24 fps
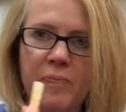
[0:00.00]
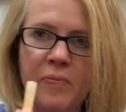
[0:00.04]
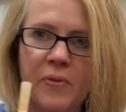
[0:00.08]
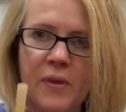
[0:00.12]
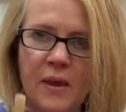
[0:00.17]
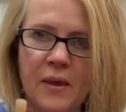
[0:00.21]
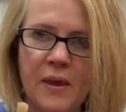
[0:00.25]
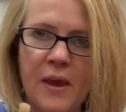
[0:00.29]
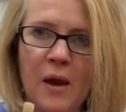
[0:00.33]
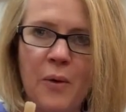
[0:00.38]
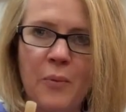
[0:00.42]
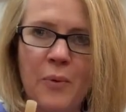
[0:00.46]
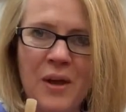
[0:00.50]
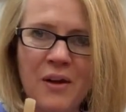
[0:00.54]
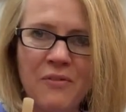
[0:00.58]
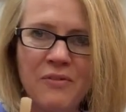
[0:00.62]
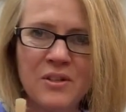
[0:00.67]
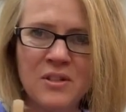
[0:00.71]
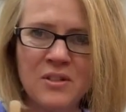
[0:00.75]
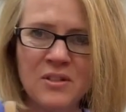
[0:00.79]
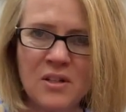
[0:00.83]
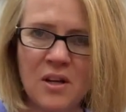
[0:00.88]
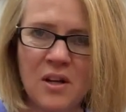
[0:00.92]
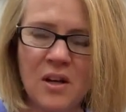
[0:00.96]
Yeah, we have
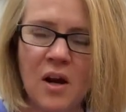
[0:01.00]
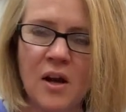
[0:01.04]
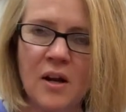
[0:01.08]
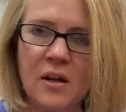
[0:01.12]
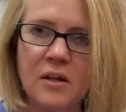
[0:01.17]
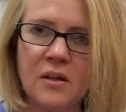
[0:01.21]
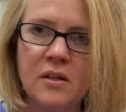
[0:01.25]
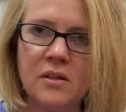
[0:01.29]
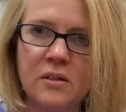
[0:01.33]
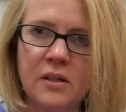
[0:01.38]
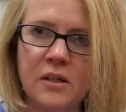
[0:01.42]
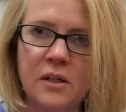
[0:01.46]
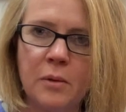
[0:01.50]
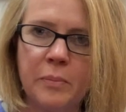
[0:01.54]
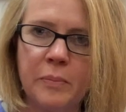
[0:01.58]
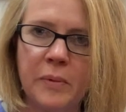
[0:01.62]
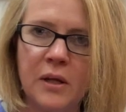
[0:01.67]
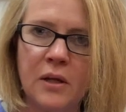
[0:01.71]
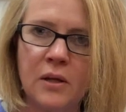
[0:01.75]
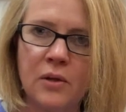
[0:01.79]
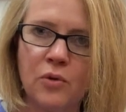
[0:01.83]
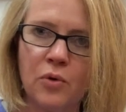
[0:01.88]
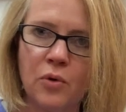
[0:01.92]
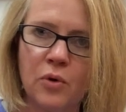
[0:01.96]
to suck on it a little
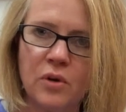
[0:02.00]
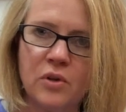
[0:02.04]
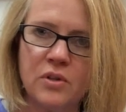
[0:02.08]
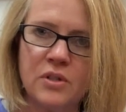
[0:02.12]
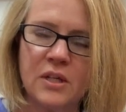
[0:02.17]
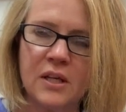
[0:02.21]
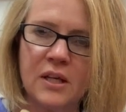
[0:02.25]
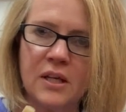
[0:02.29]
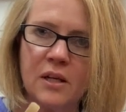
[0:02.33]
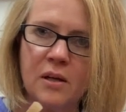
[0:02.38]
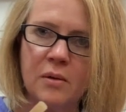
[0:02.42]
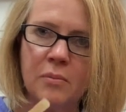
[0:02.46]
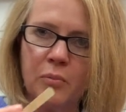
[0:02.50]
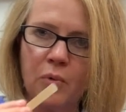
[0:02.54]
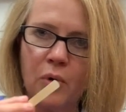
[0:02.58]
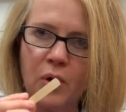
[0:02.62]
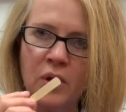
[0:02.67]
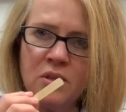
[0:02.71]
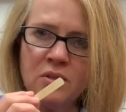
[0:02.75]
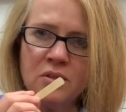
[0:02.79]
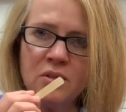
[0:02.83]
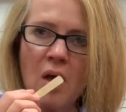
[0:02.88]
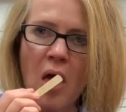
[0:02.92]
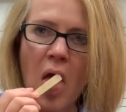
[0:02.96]
bit in order to get it
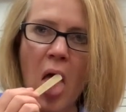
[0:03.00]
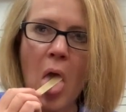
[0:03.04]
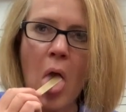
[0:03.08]
moist.